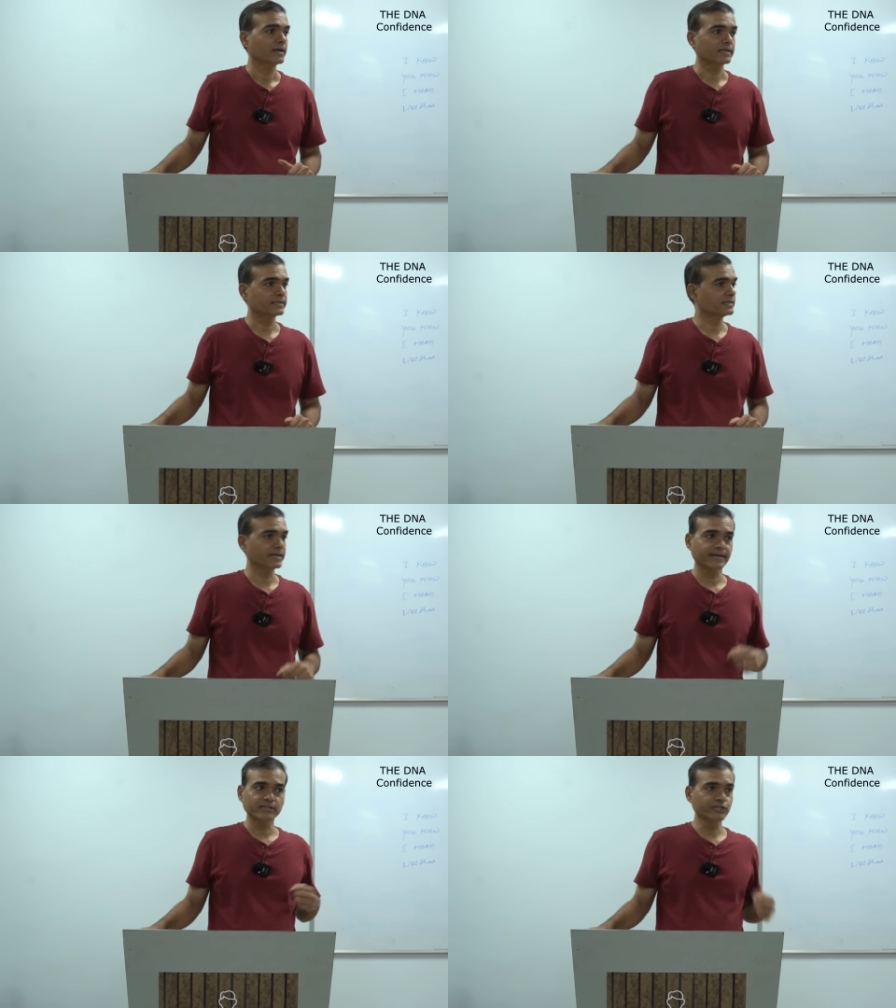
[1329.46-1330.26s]
and then
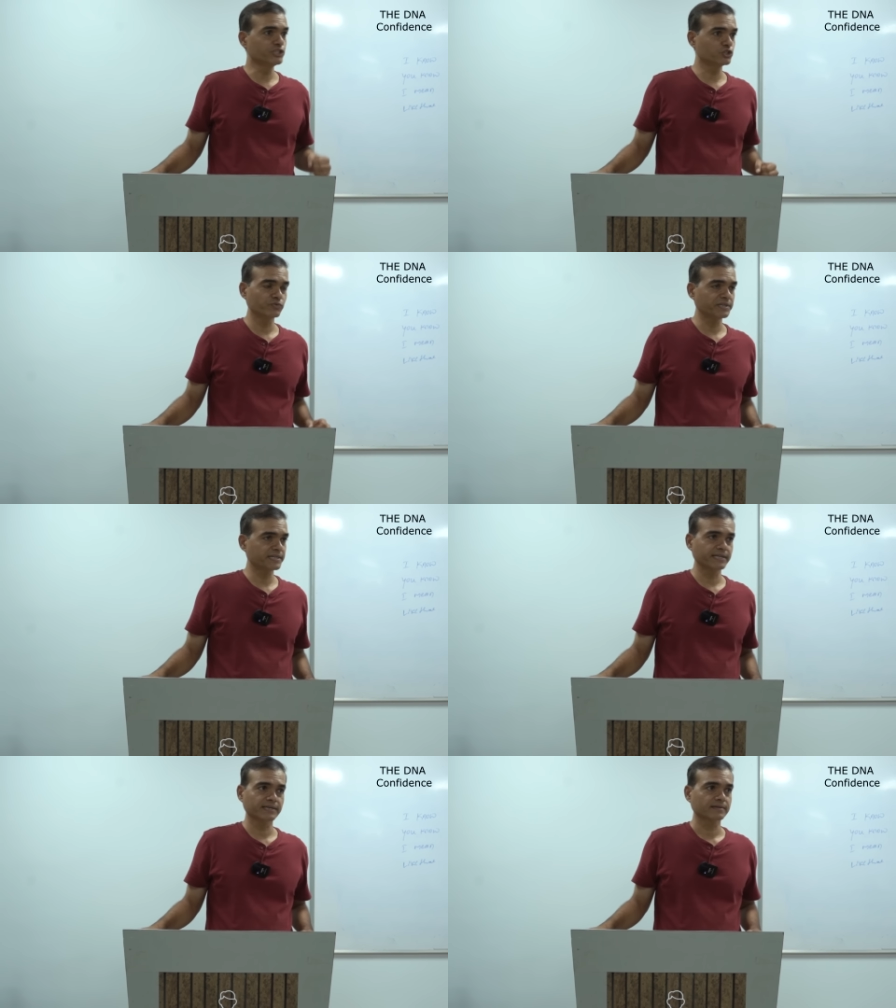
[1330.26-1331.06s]
I get
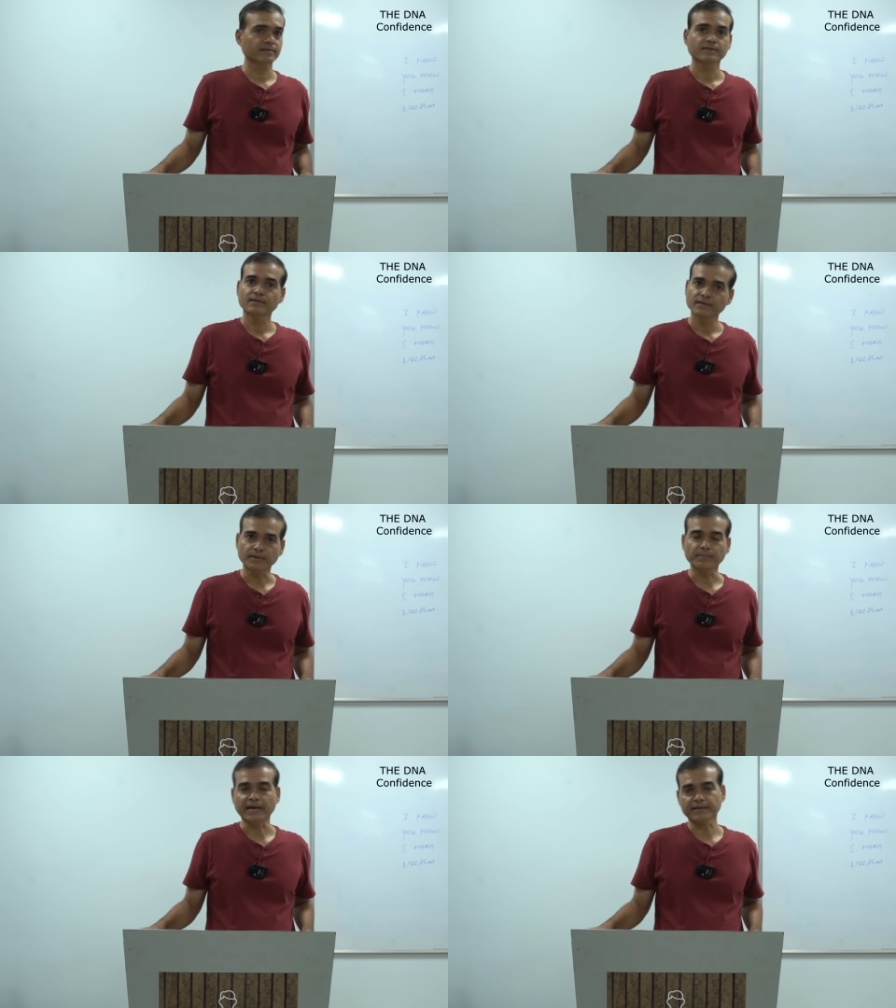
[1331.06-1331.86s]
regenerated and
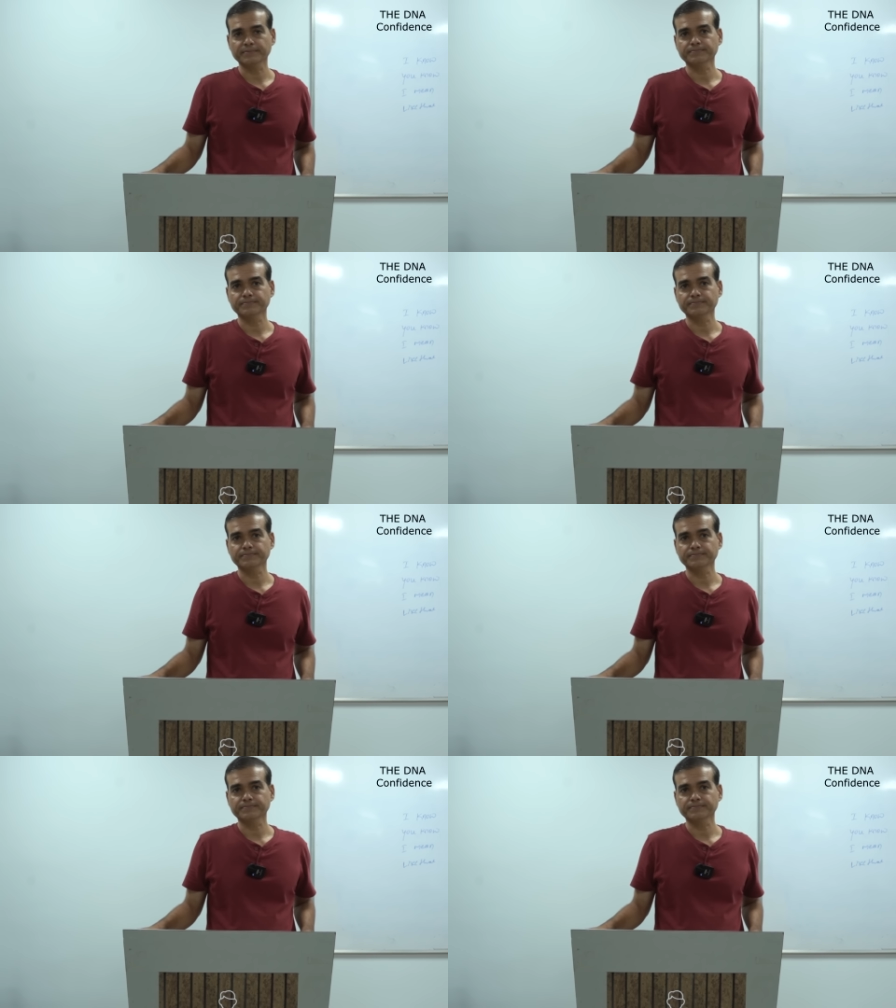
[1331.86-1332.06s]
come back.